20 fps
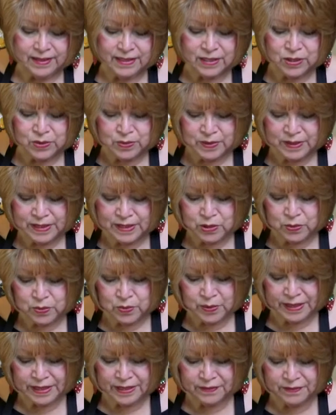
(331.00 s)
This one is
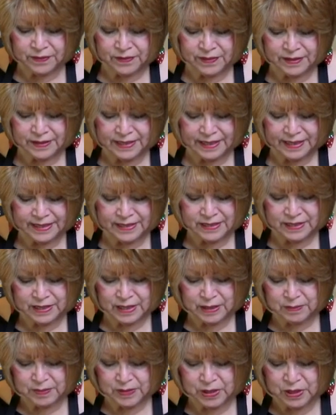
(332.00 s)
ready for the next
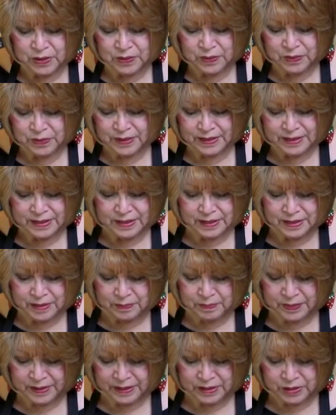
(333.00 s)
step too. This is
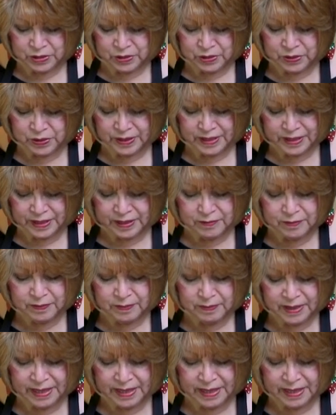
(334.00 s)
a picture of